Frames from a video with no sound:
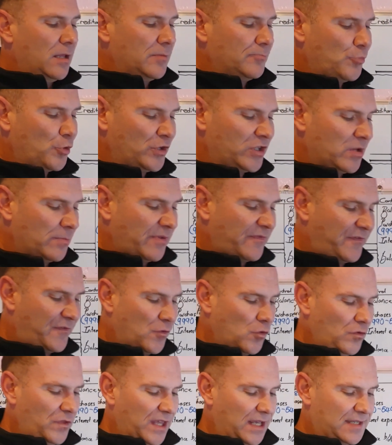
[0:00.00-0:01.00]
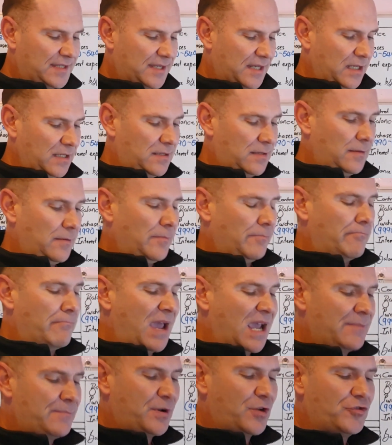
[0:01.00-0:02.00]
Point number 4, they said
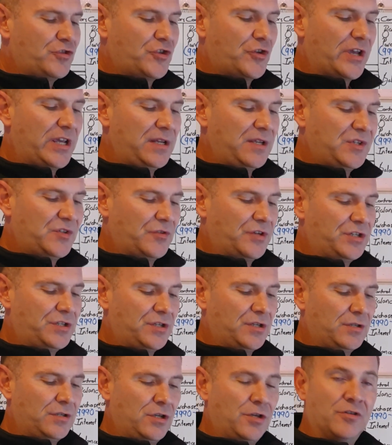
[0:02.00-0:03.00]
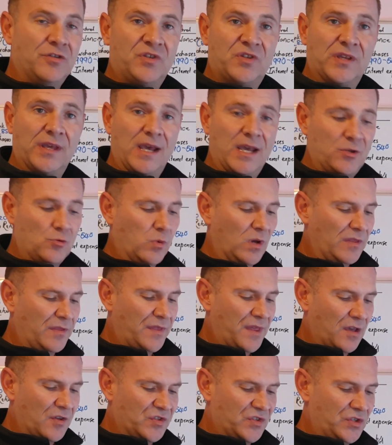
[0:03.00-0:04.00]
Macro traders returned goods at
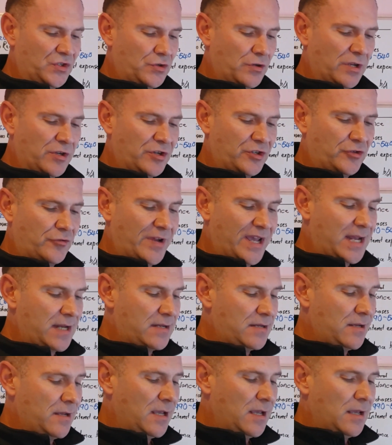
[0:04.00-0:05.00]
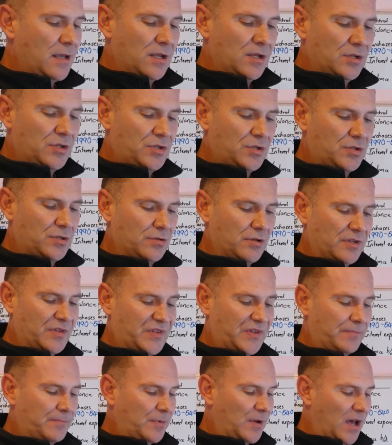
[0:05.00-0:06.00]
1,200 Rand to a
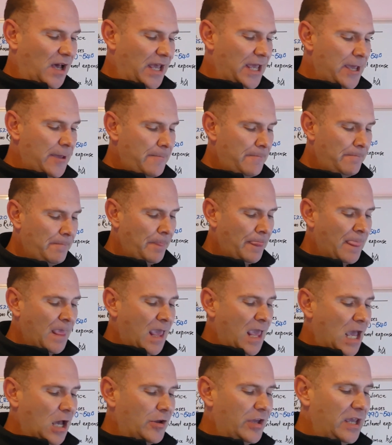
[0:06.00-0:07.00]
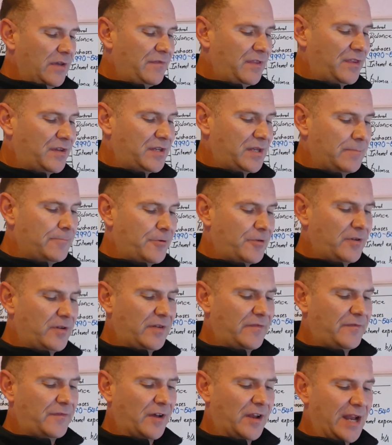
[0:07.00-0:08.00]
supplier. However, the
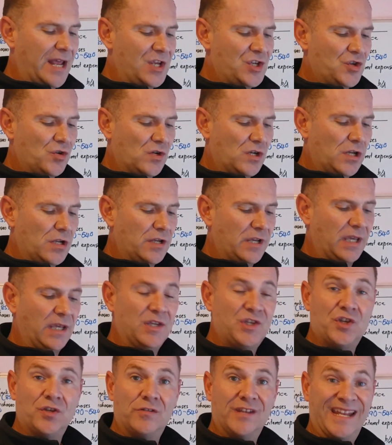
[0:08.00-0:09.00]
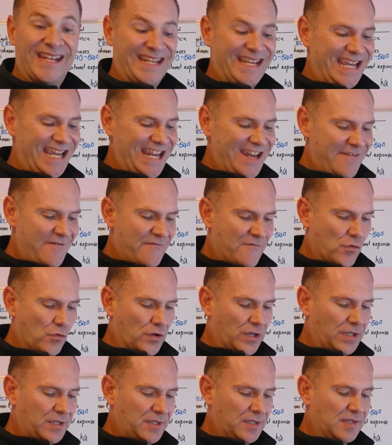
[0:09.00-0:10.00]
temporary financial clerk issued an
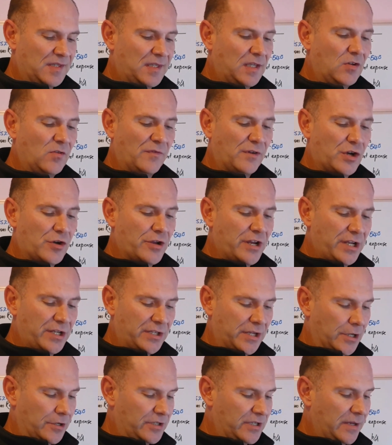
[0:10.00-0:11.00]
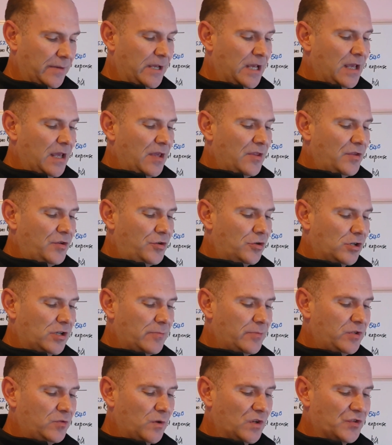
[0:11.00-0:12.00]
invoice instead of credit note. The
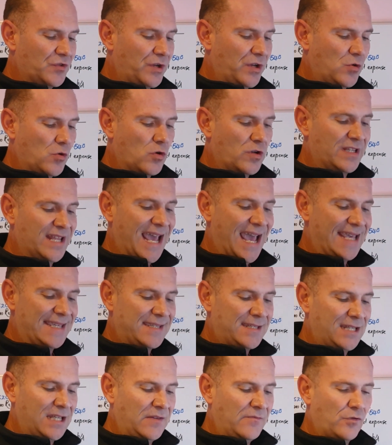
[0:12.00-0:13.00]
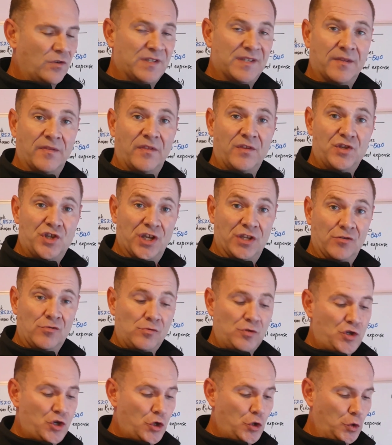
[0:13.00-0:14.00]
document was recorded as an invoice in the
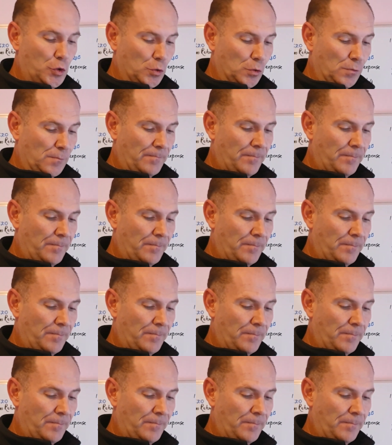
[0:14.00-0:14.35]
general journal,